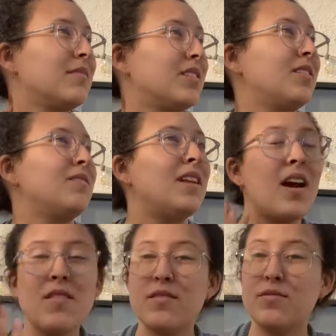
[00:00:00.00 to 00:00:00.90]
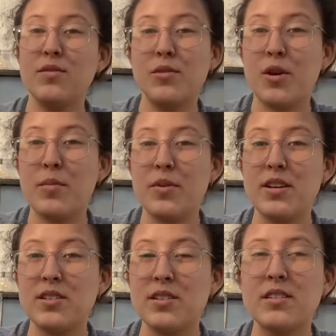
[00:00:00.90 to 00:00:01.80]
So now the food
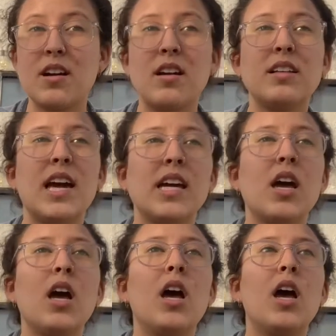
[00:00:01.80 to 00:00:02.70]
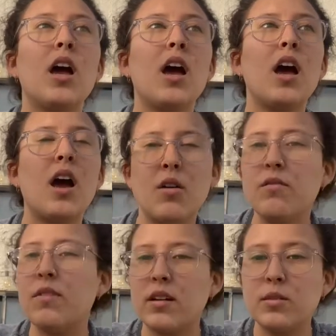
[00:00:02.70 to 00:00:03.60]
corporations are like, how
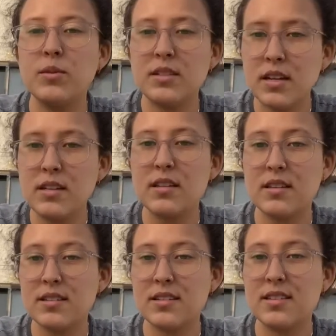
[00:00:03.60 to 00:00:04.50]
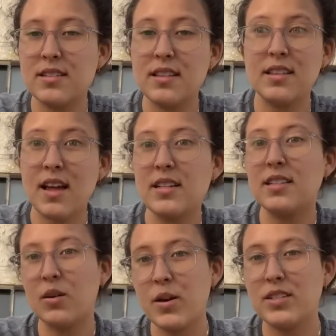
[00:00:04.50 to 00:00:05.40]
the fuck do we sell all this? That's
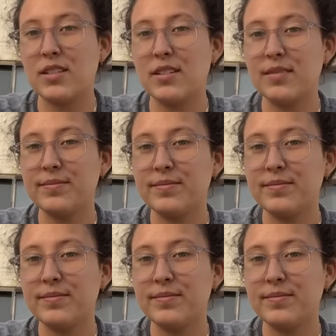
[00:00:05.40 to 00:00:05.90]
the question.